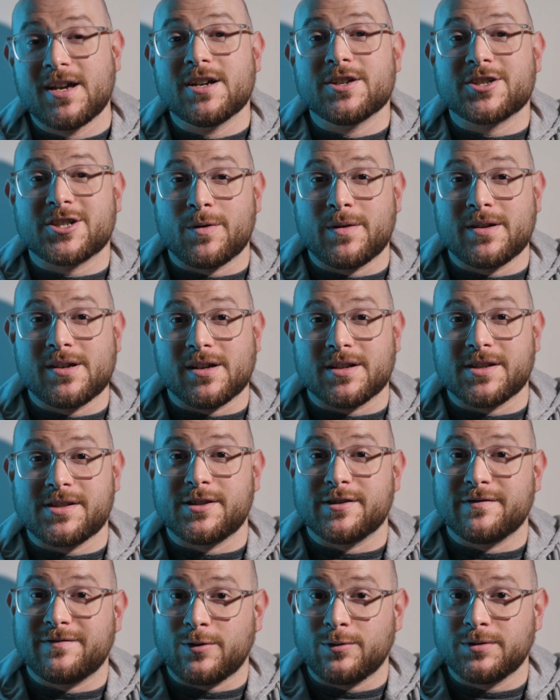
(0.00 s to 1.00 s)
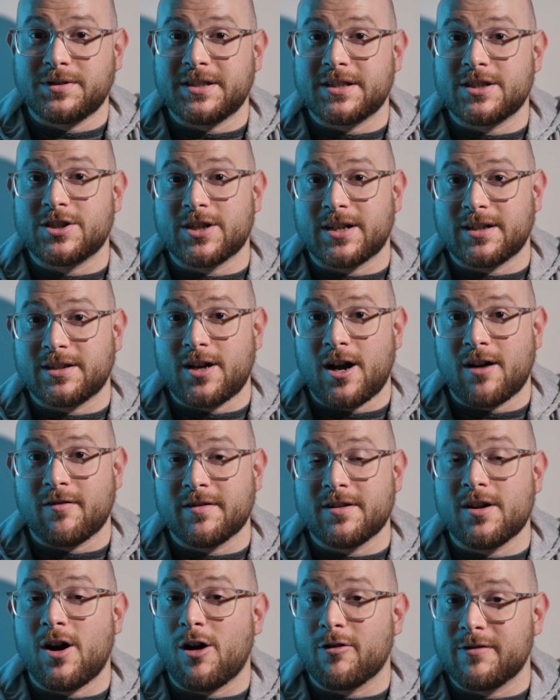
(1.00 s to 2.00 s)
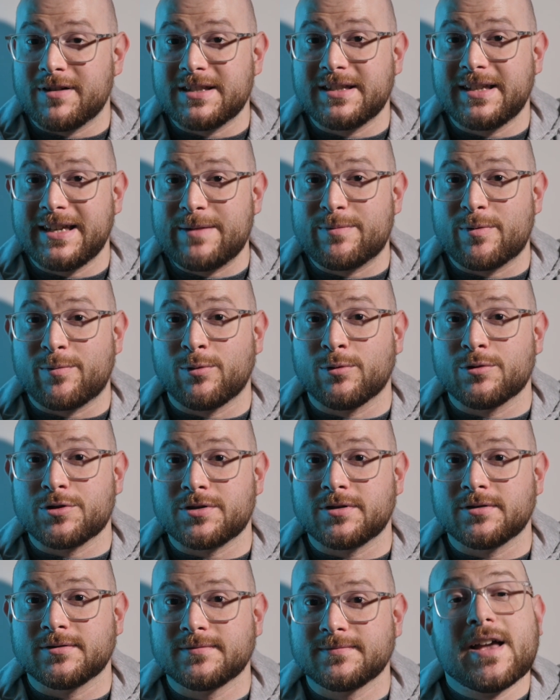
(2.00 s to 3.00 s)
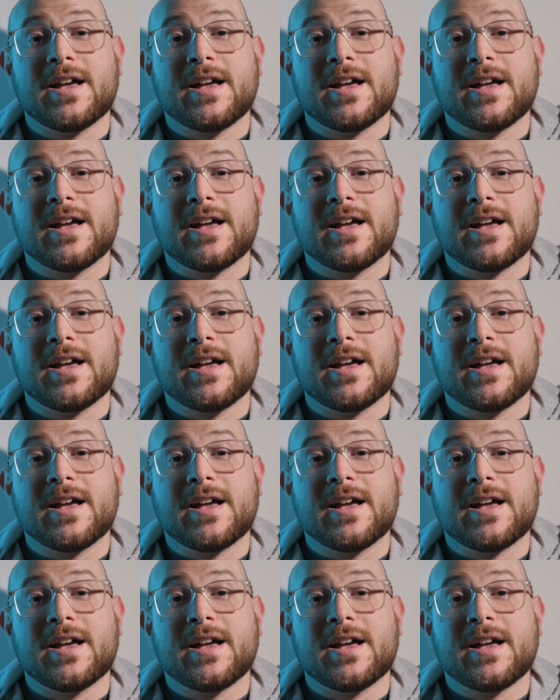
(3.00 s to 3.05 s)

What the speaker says: showing us that voltage and current are indeed proportional.